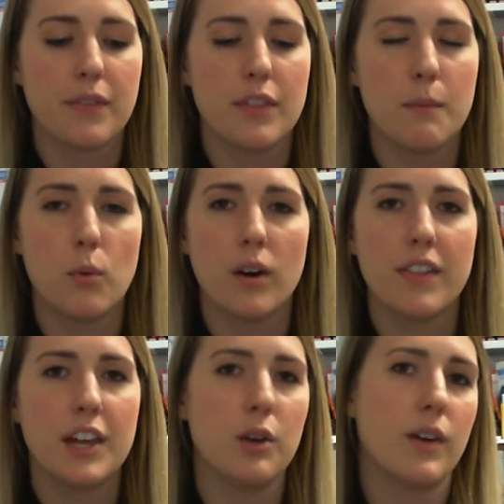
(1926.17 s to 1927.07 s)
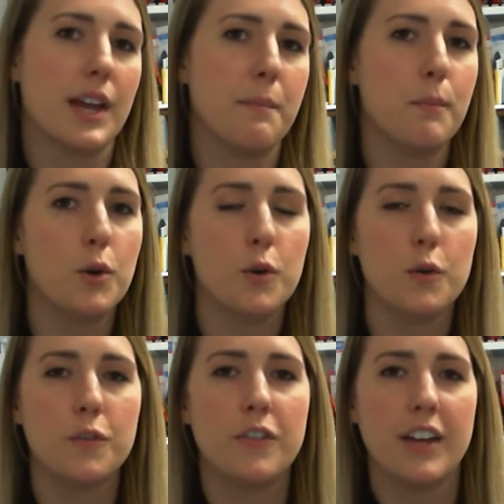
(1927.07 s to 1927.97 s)
The more that you can
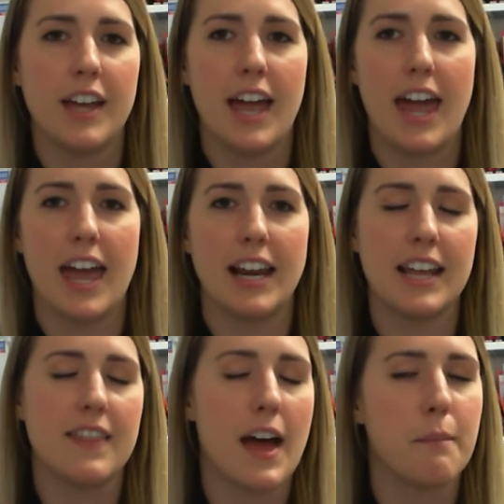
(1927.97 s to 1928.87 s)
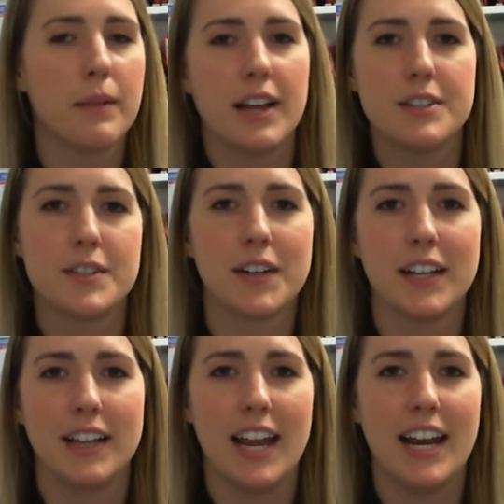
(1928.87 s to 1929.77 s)
move and get that blood
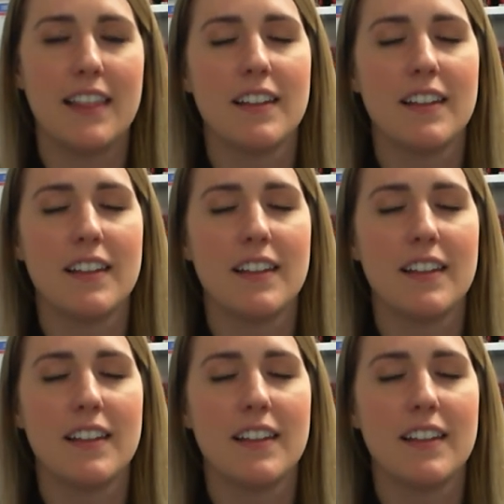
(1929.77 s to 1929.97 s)
circulating,